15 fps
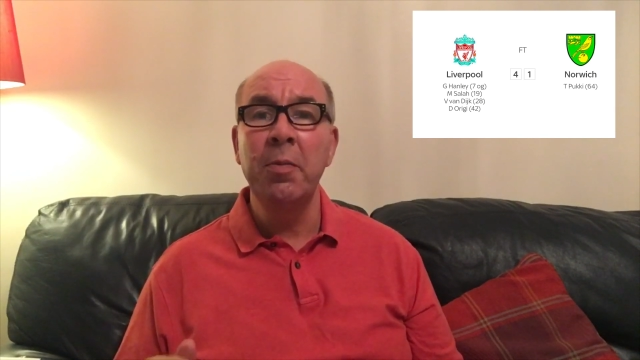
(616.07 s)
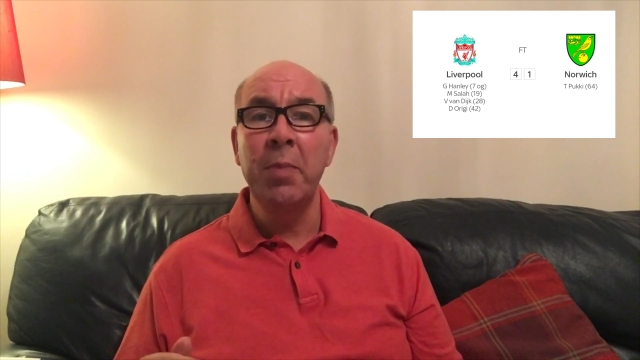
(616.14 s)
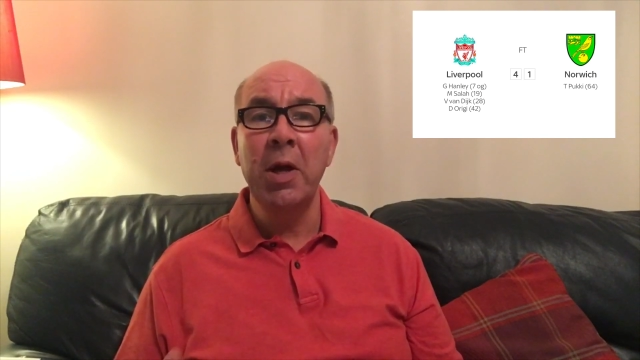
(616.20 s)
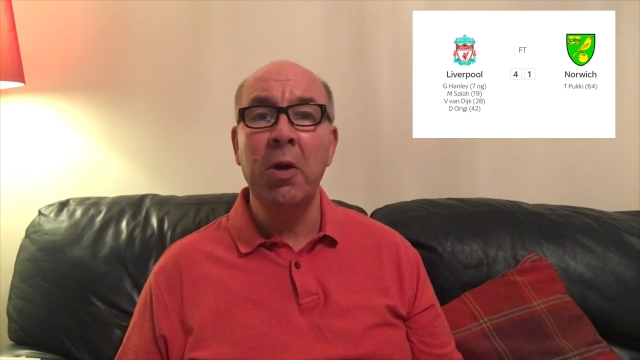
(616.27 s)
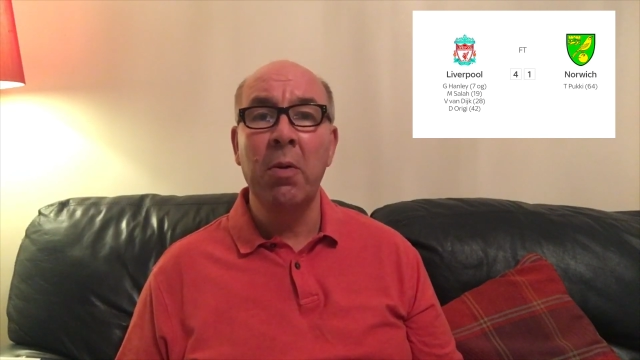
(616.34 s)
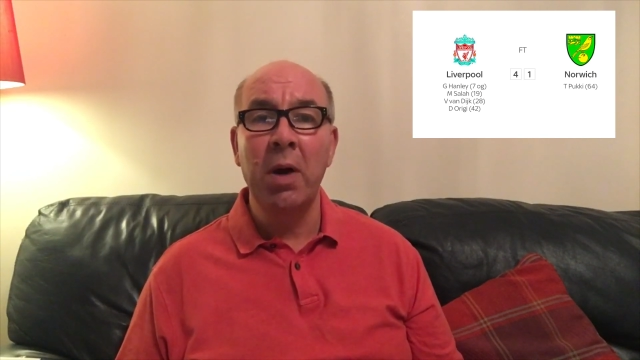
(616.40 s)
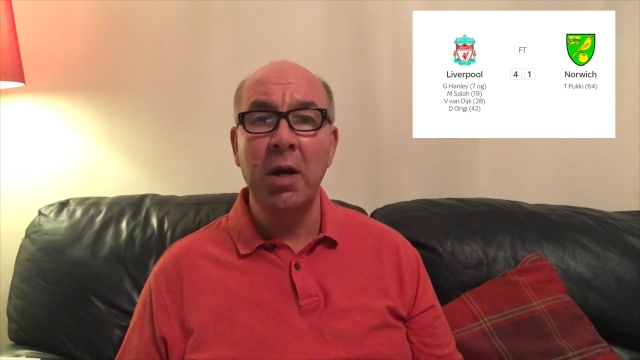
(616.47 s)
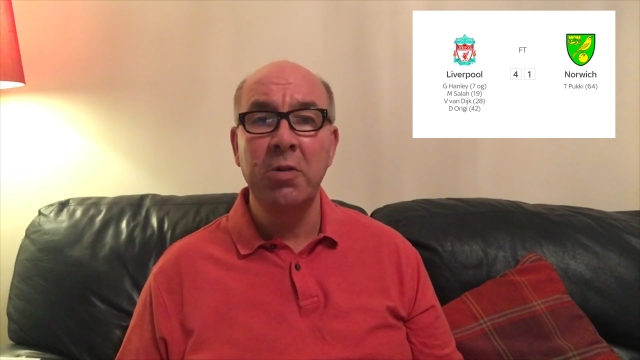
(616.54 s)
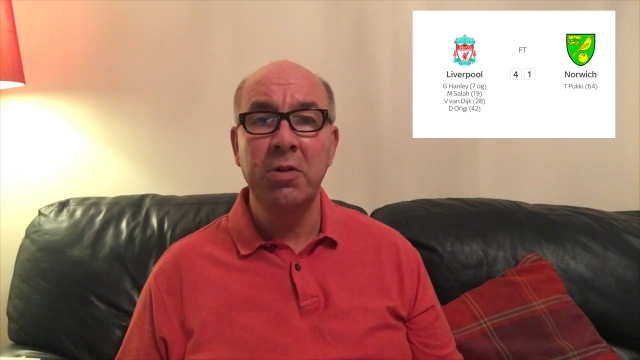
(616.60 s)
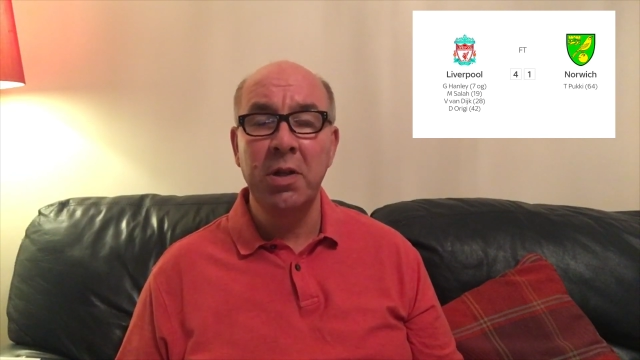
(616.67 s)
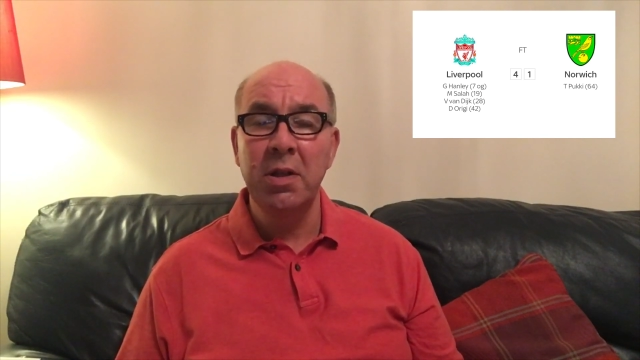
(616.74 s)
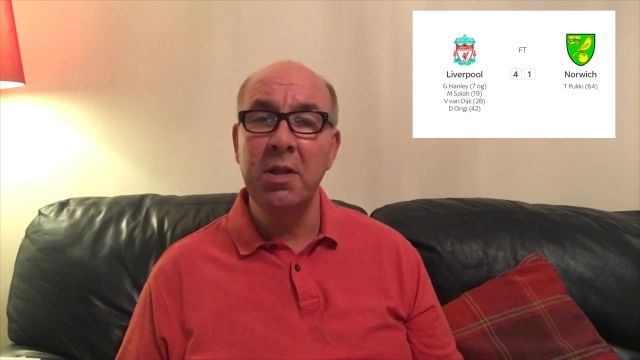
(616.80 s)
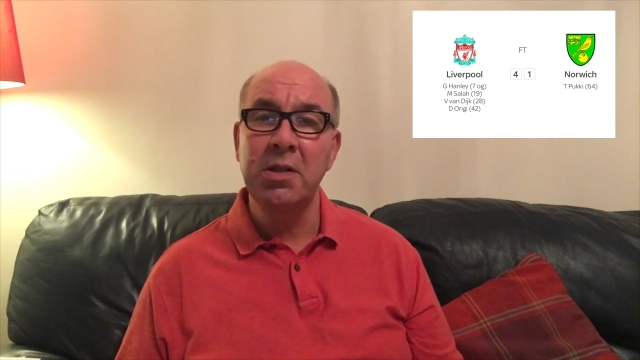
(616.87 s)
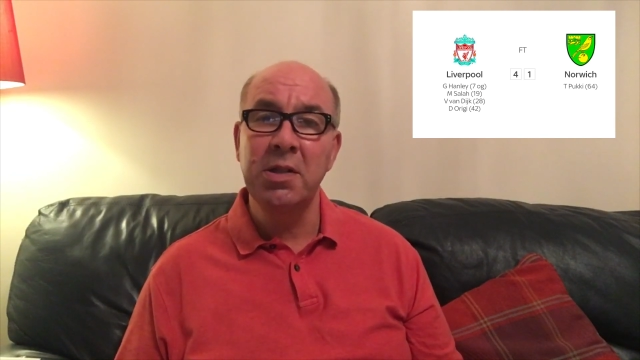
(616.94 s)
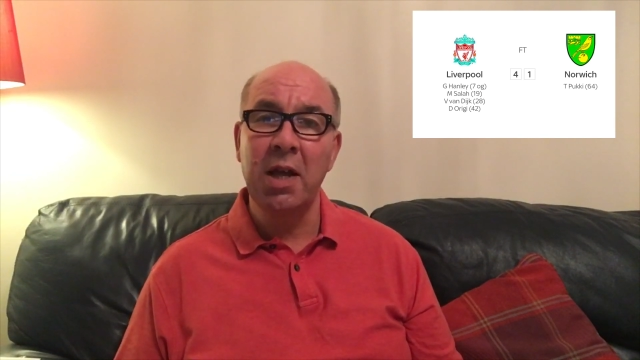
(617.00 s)
bit quieter
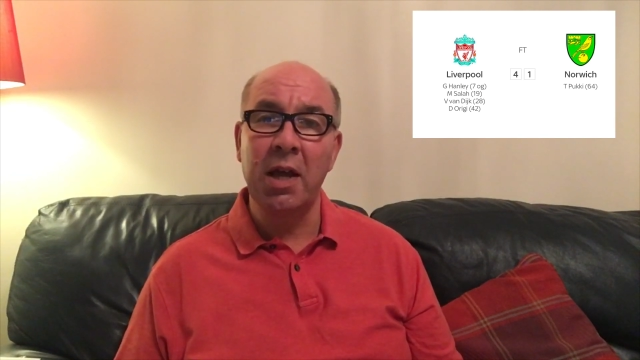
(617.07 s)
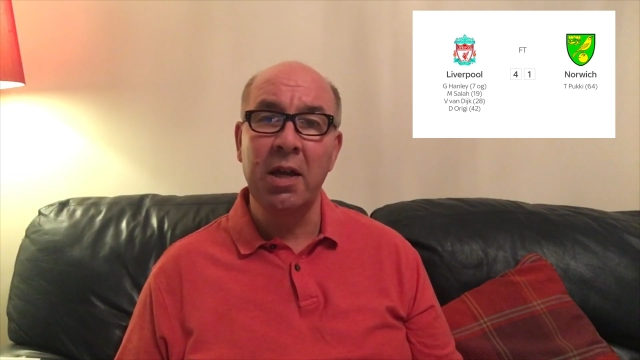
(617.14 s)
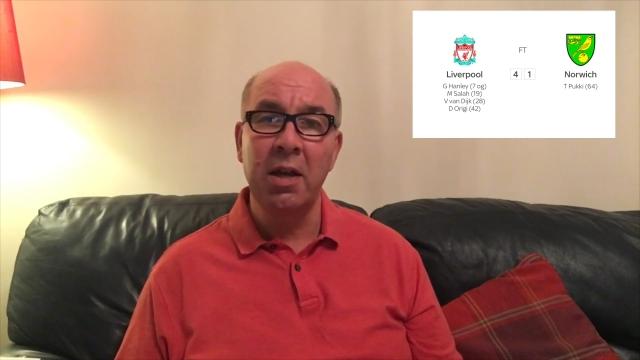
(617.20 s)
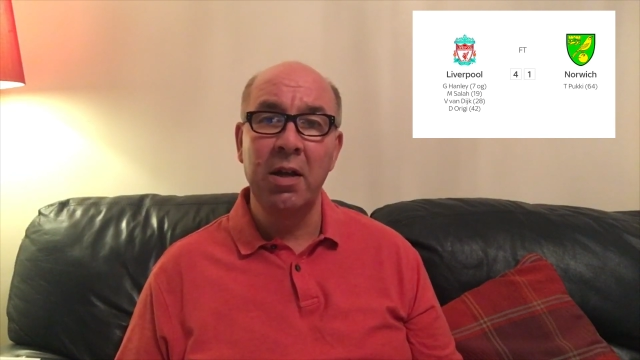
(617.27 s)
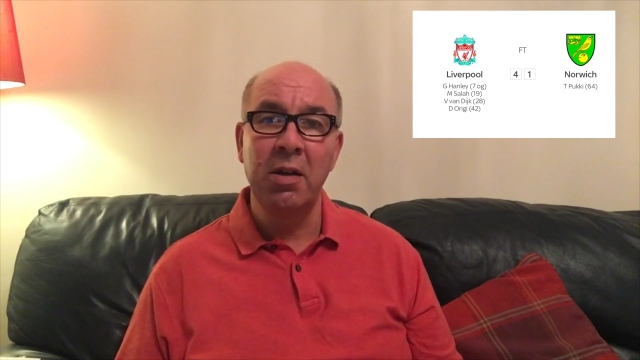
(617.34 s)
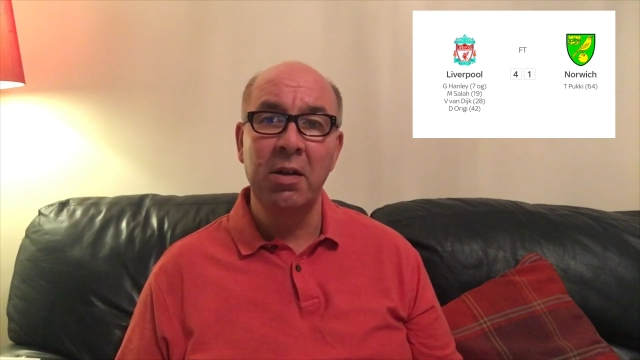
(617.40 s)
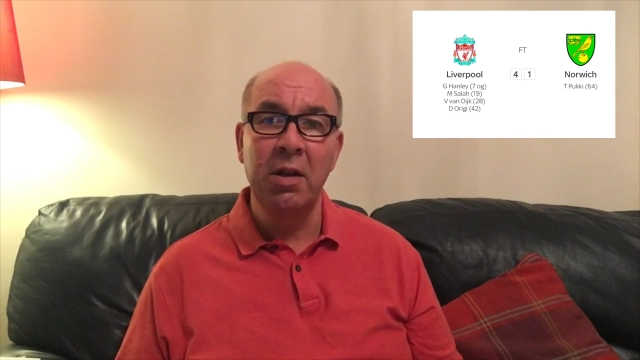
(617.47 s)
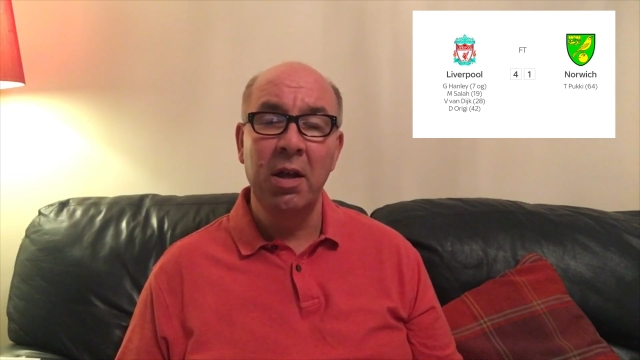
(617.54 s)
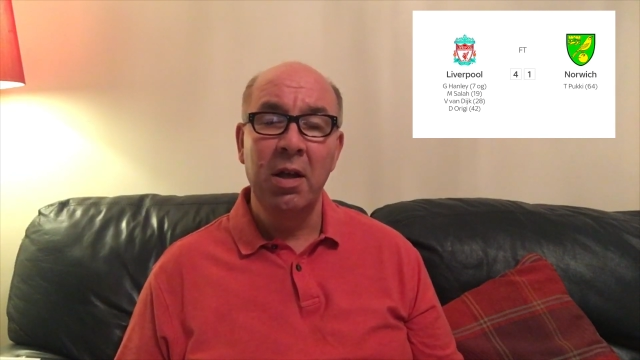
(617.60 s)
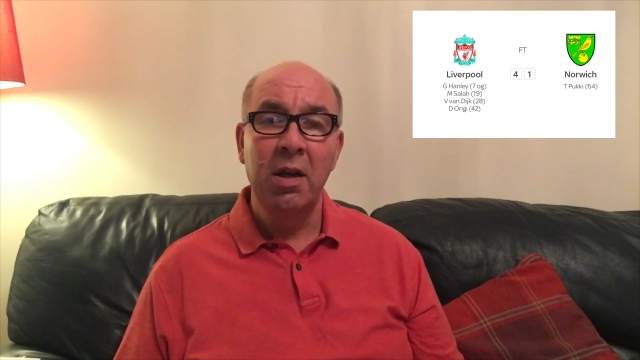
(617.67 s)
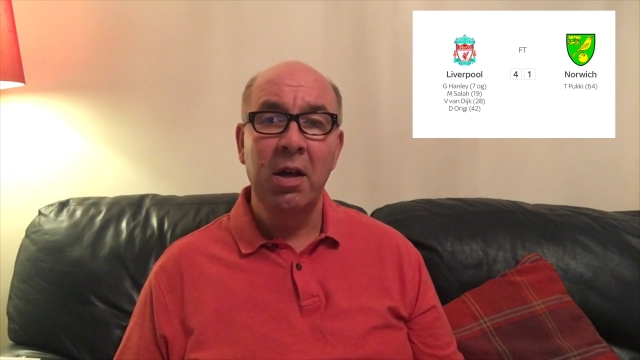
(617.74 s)
in the second,